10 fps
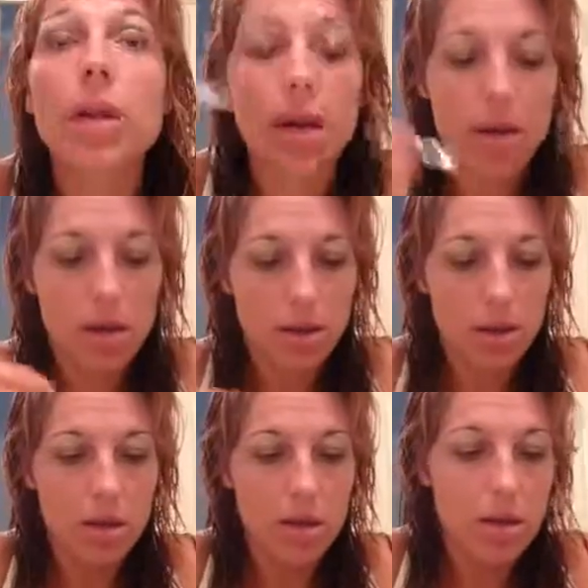that.
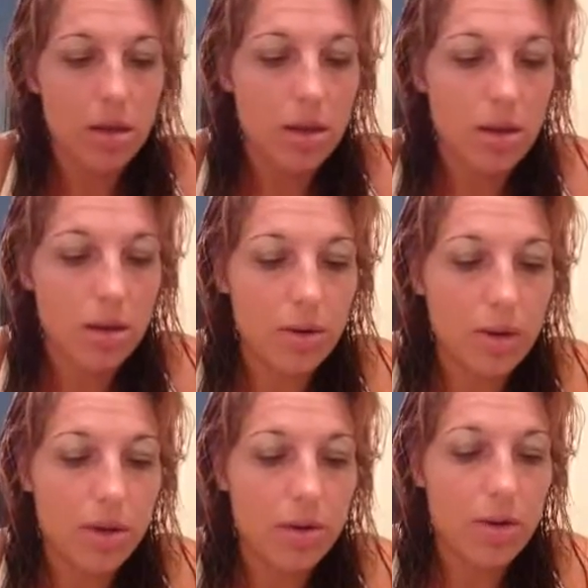
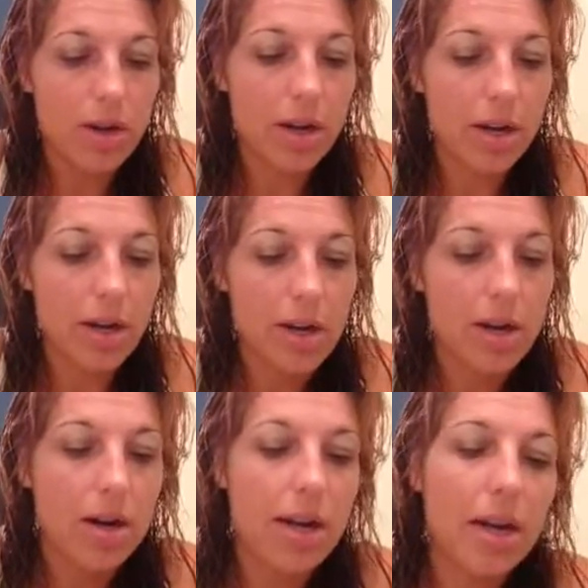You're crying.
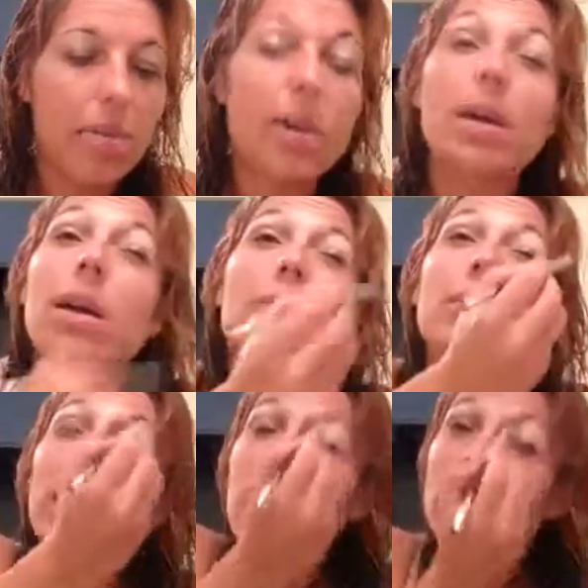All right, and I'm gonna
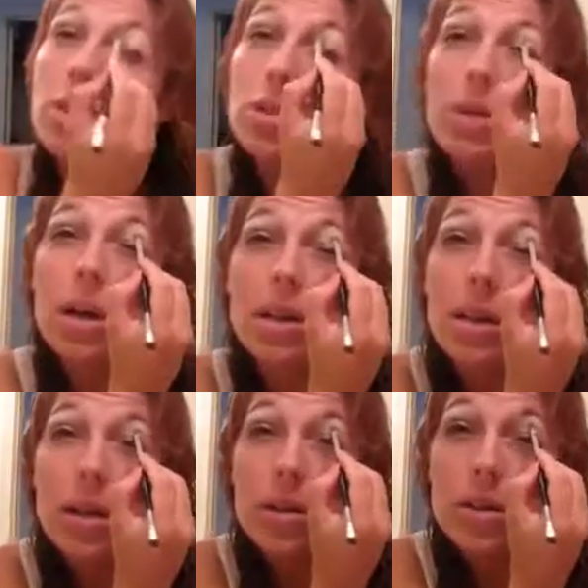come down and do it on
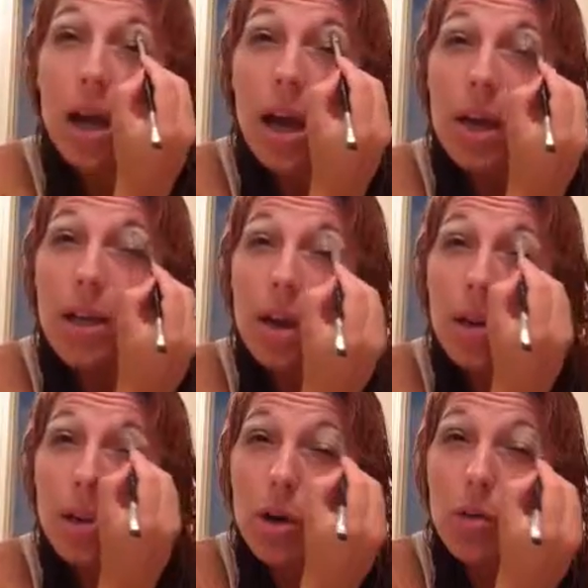the other side,
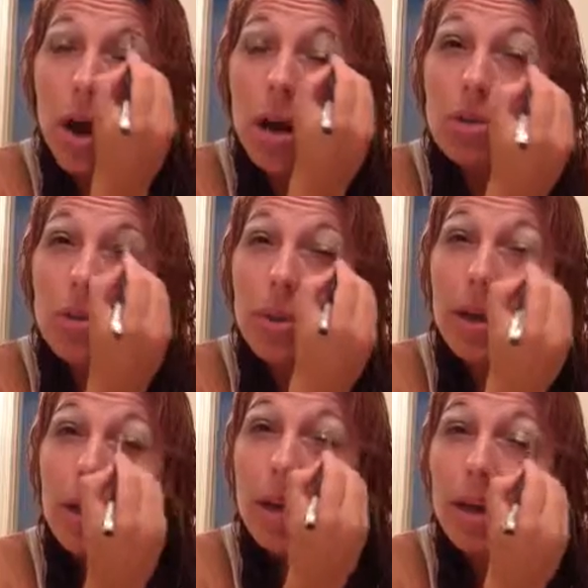come across with
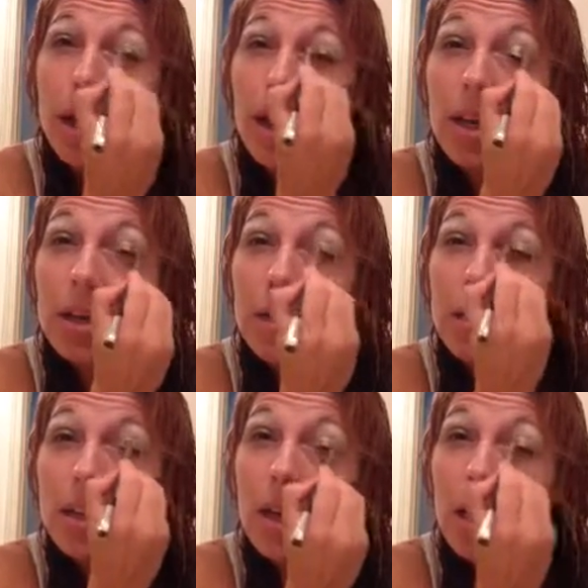my
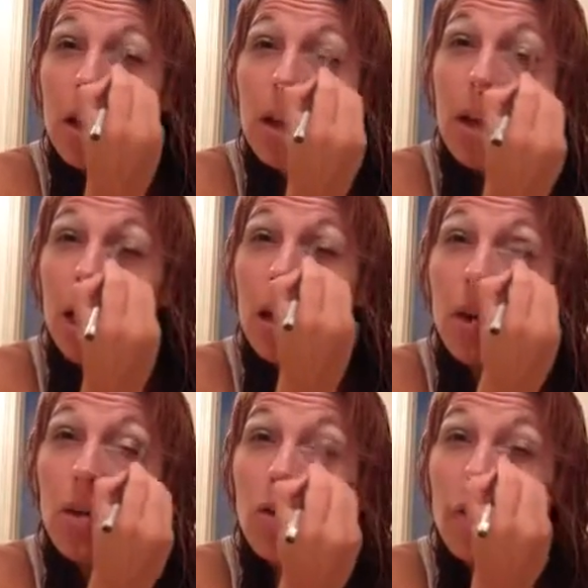Curious and
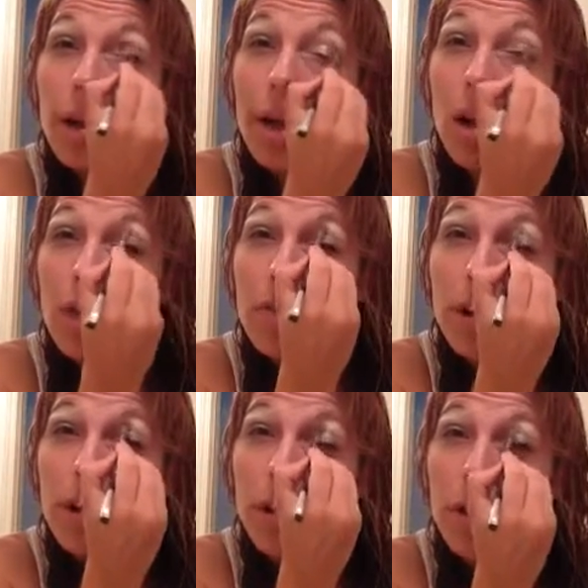over my
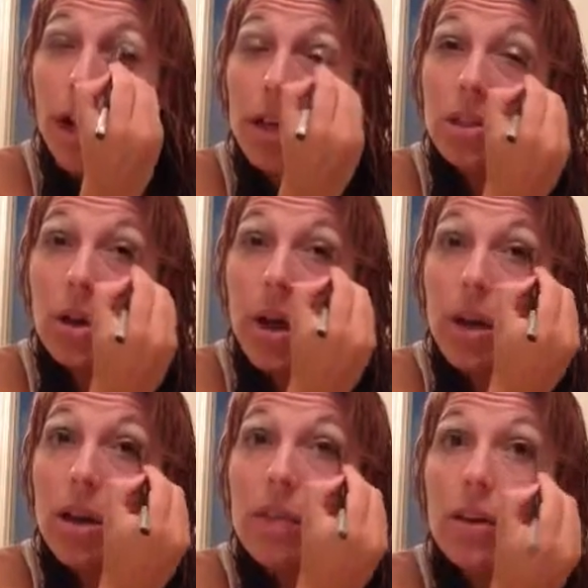Confident. Okay, so now
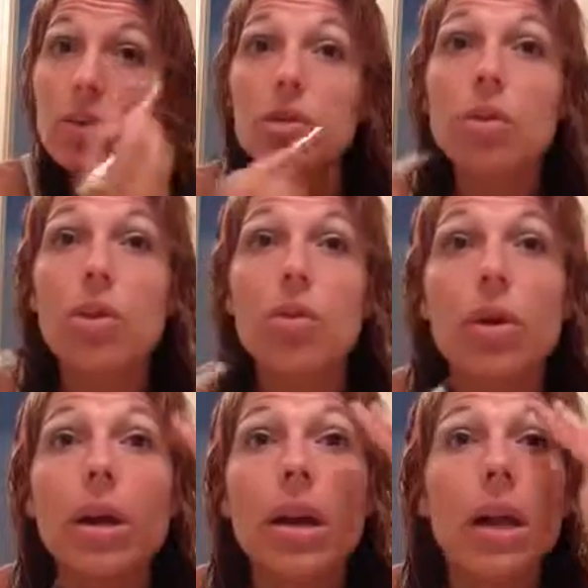I've used
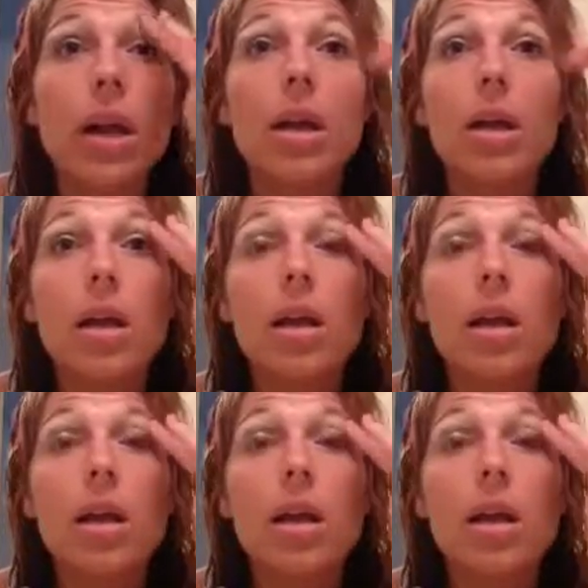3